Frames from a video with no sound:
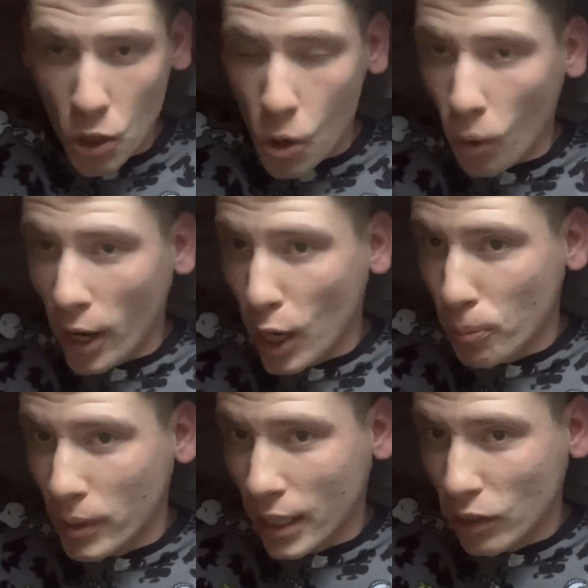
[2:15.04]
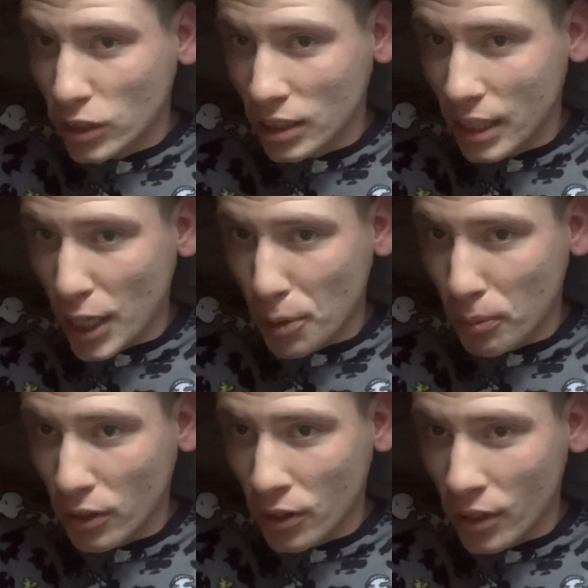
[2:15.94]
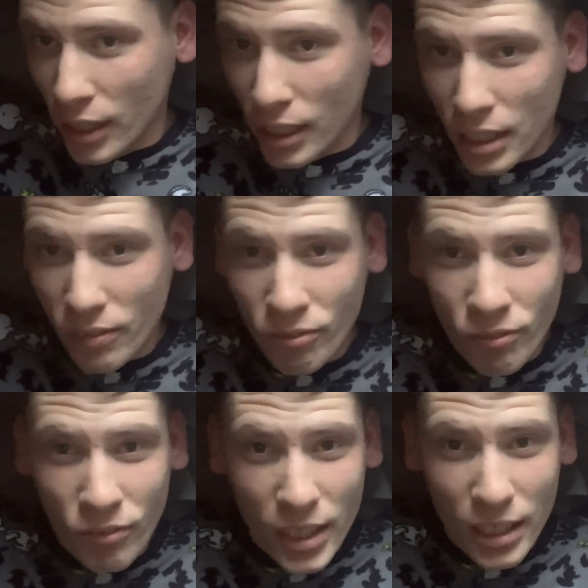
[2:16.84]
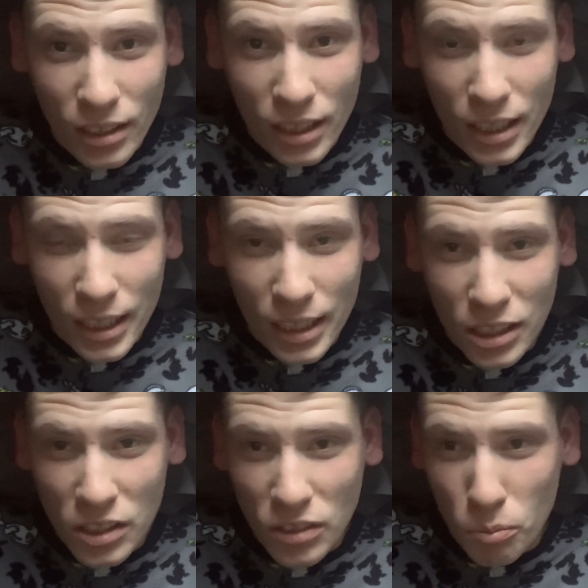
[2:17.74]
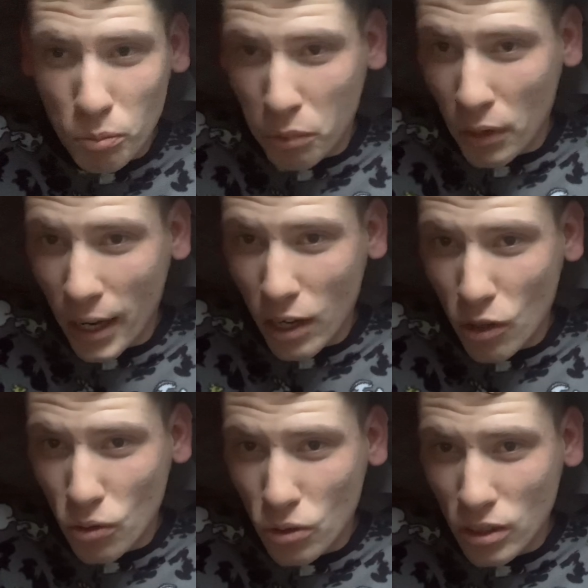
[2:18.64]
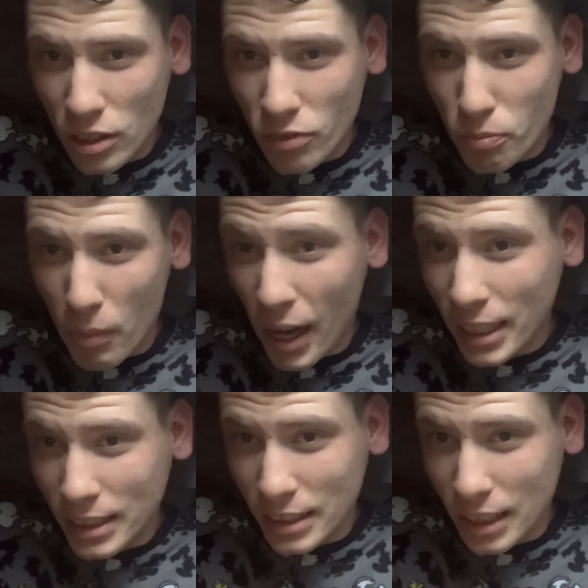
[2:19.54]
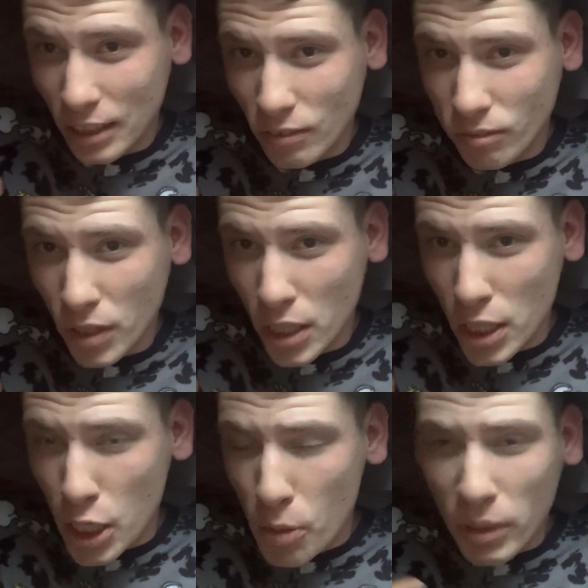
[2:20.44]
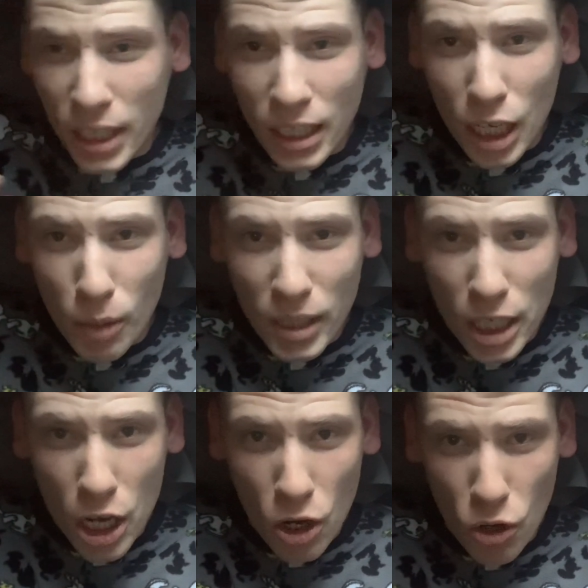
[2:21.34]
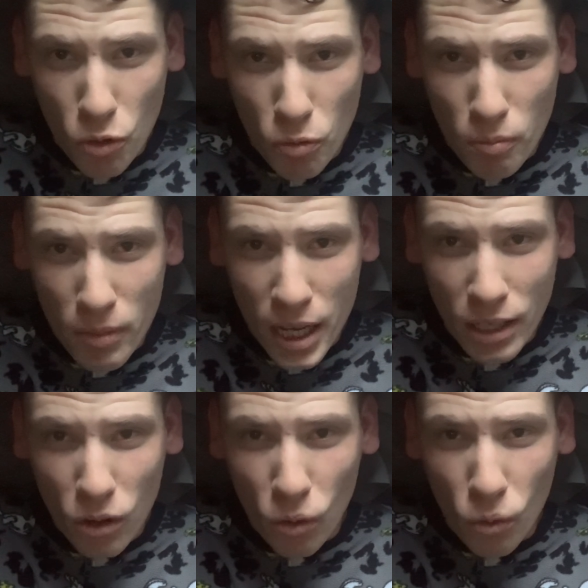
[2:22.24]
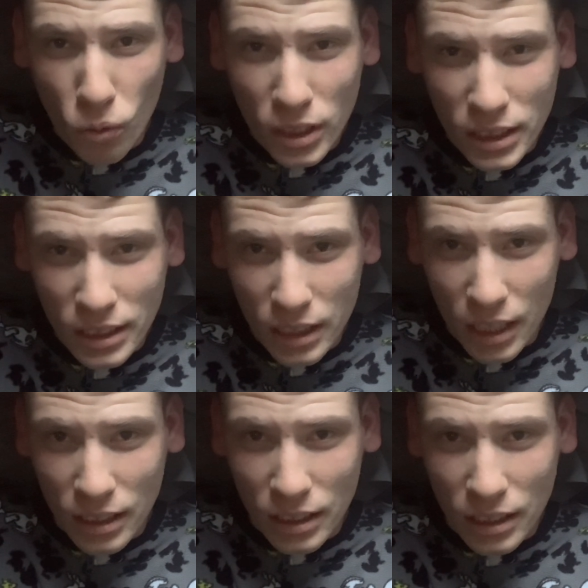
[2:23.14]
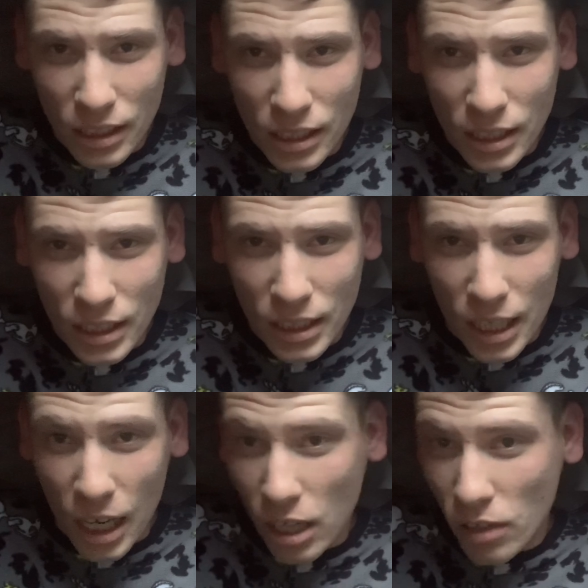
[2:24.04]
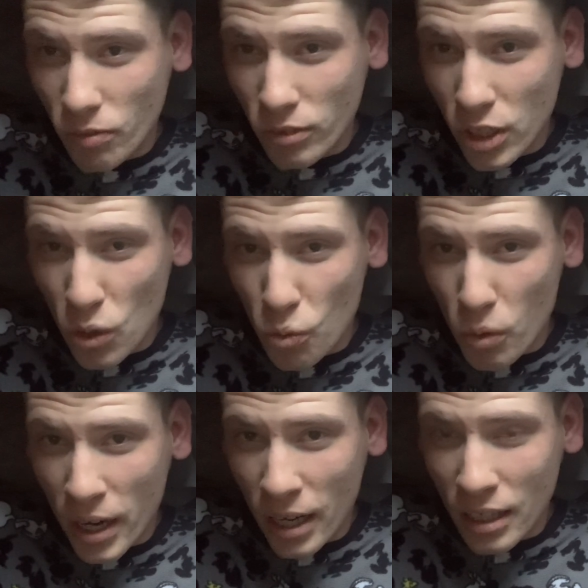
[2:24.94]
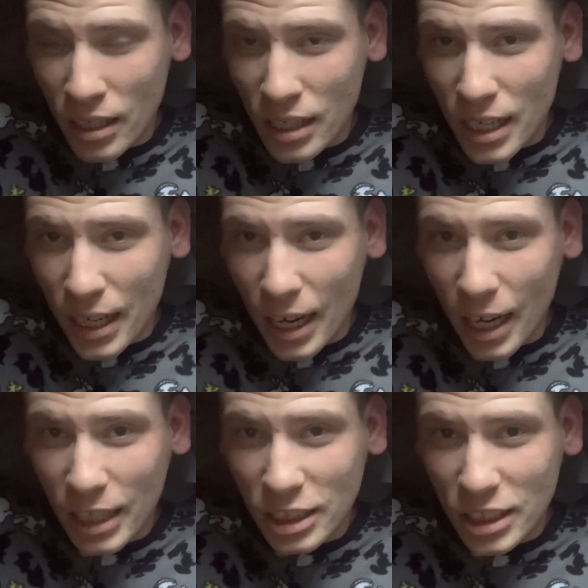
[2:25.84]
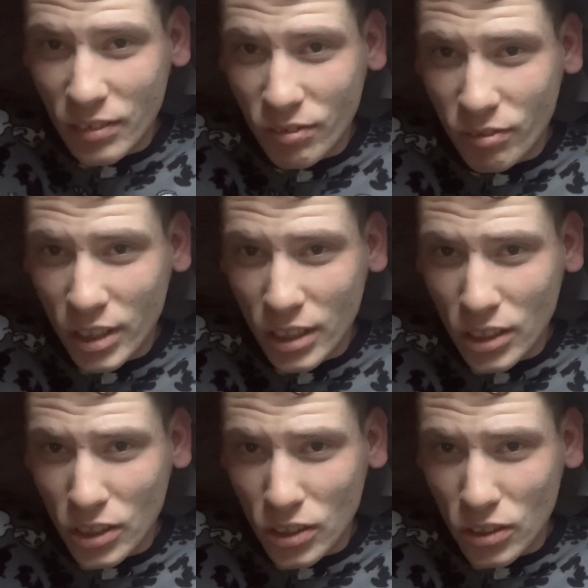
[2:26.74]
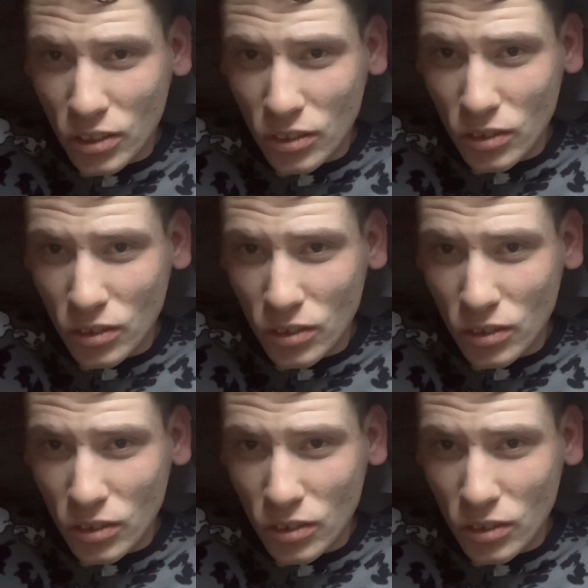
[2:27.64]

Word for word: or helping out a neighbor and then feeling proud of myself. But then coming home and all of a sudden, out of nowhere, I just feel